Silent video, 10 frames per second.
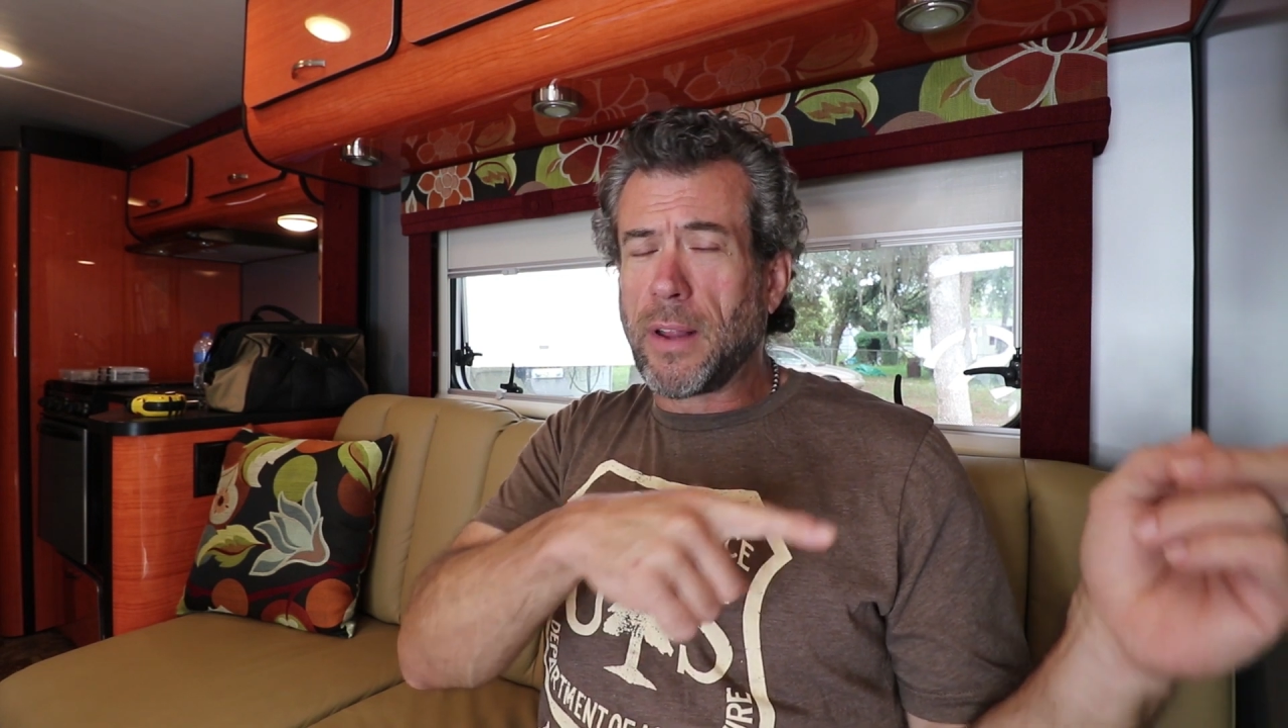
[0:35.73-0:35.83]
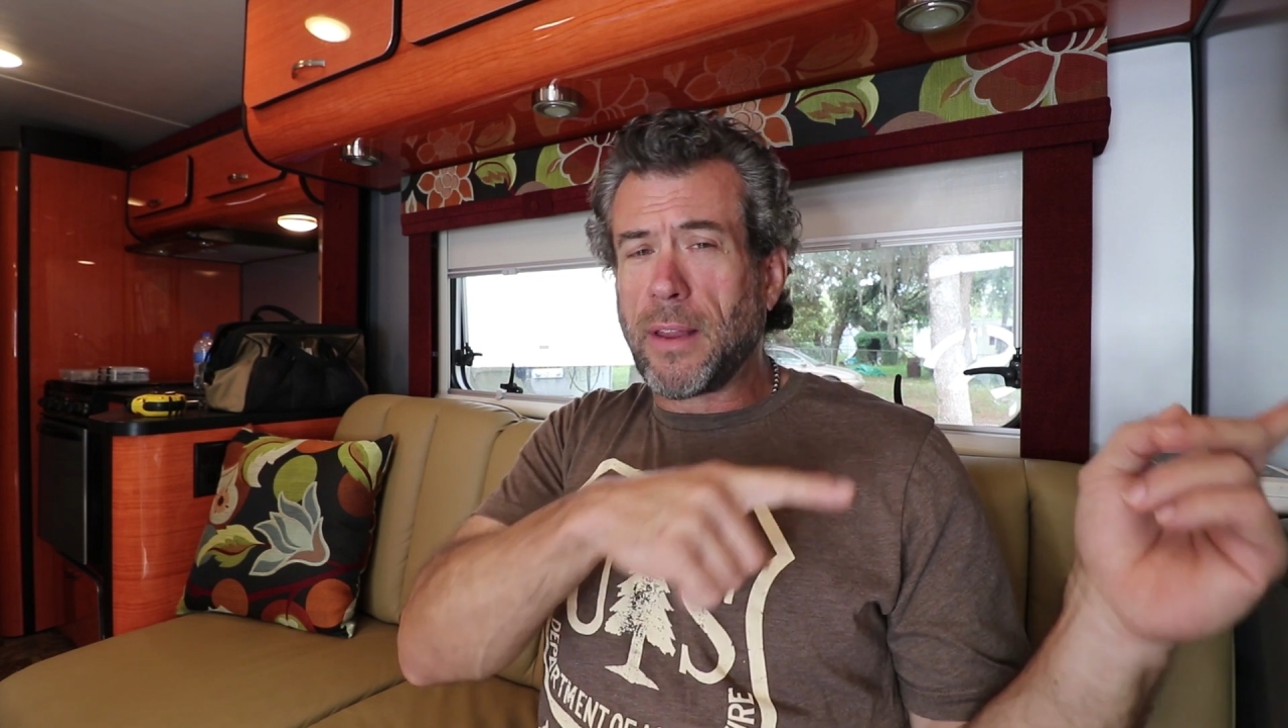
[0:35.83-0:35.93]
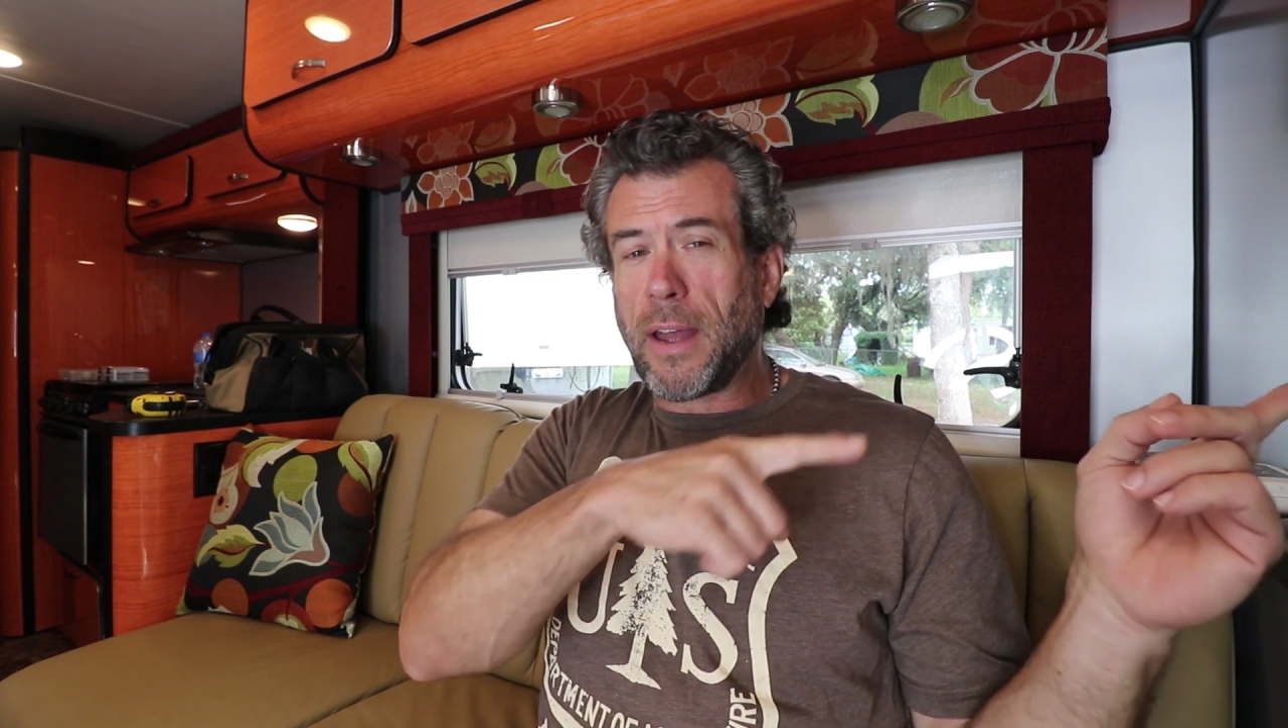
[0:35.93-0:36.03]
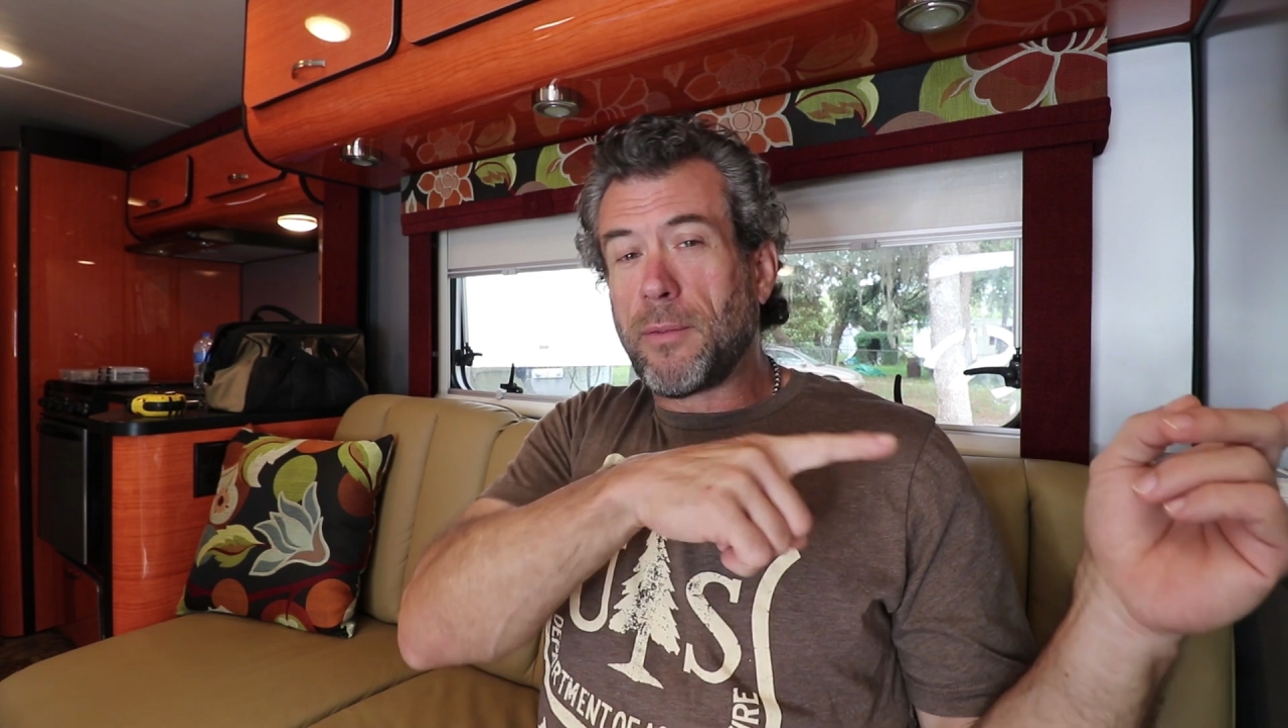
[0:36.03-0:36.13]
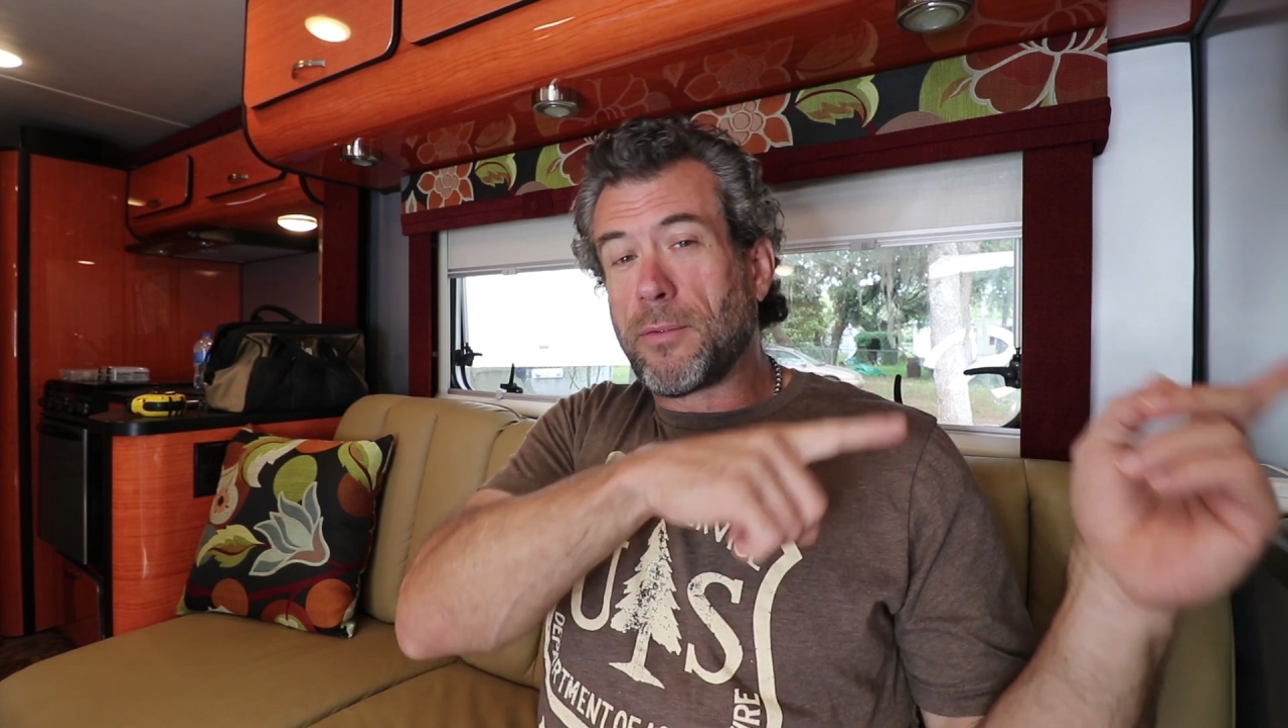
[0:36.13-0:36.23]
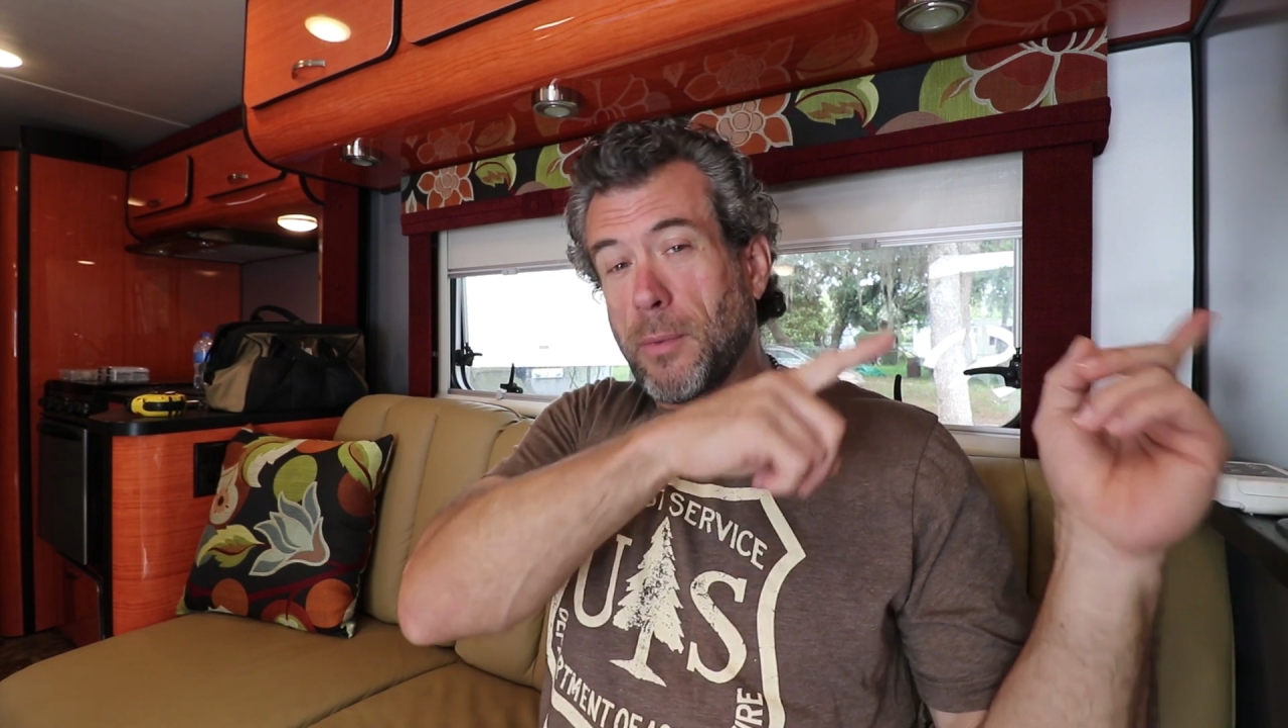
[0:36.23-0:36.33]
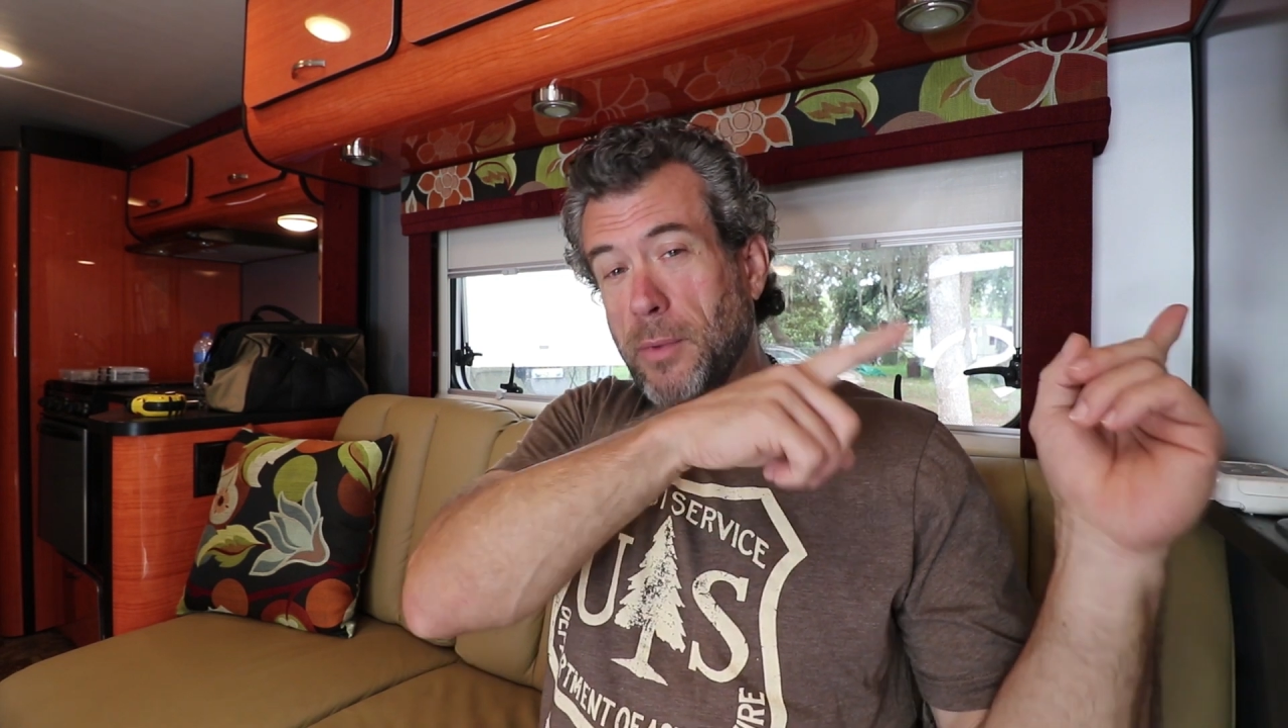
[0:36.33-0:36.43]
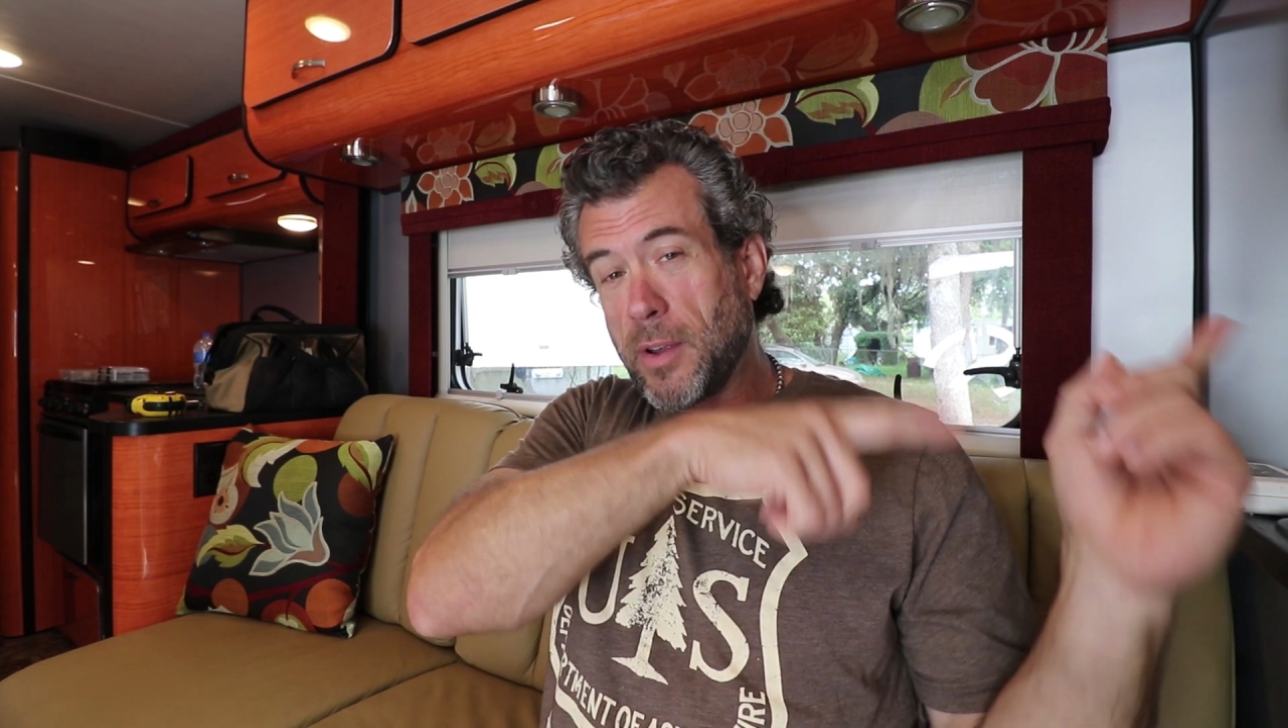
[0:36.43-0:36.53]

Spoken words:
and then from